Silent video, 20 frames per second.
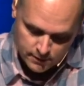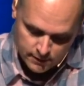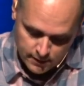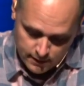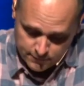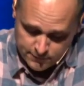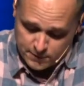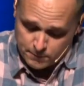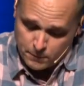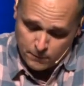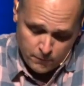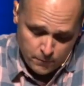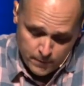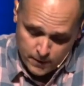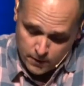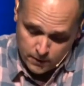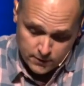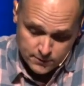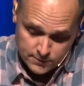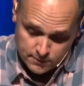of some of
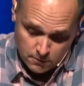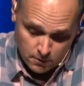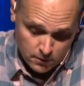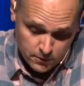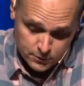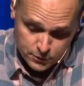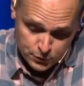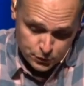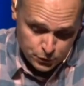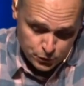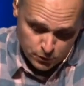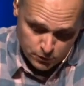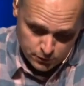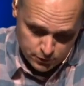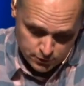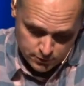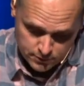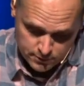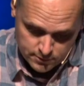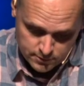America's largest
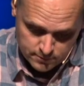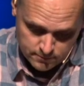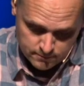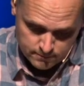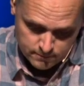churches,